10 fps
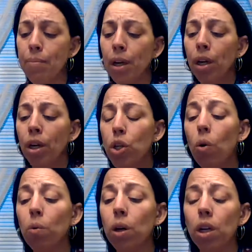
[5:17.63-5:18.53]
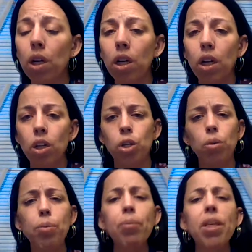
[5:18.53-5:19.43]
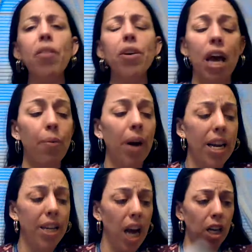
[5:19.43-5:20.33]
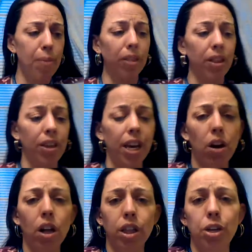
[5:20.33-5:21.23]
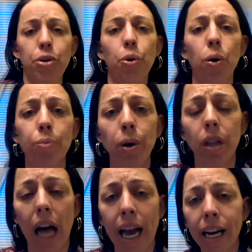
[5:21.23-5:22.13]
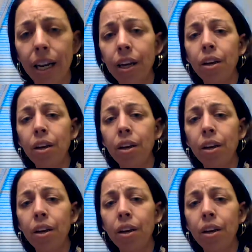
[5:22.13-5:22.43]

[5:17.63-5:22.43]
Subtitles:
So do you remember the other day when I talked about the thing called the normal line?